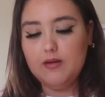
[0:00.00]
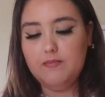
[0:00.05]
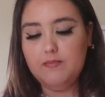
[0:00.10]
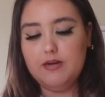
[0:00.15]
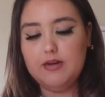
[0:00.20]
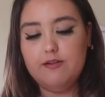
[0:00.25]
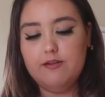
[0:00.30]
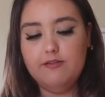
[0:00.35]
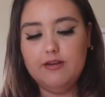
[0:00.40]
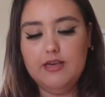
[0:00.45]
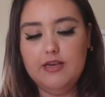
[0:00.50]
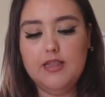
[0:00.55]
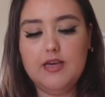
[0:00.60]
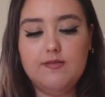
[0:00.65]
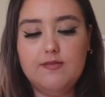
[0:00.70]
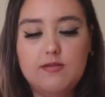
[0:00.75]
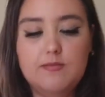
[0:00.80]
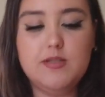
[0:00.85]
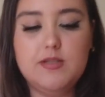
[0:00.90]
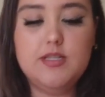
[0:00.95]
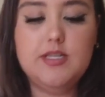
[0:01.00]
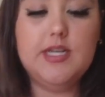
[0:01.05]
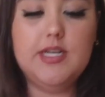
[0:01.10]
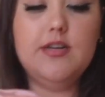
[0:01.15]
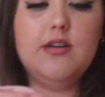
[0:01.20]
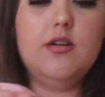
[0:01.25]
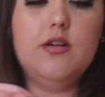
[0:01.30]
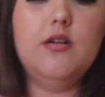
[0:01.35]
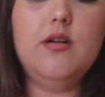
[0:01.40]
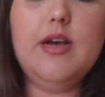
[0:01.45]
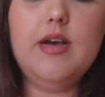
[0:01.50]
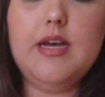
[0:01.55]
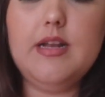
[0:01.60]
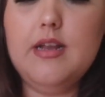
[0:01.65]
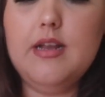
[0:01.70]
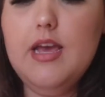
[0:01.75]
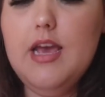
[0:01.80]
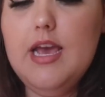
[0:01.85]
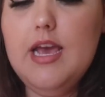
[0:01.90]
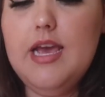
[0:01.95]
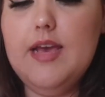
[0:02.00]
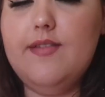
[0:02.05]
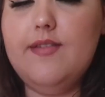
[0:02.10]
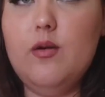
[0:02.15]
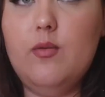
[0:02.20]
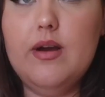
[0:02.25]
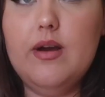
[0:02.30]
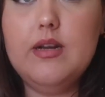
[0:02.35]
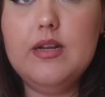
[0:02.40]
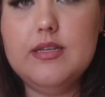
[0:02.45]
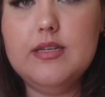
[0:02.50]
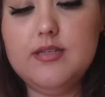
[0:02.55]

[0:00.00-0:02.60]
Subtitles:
But I really love the material. And if I went a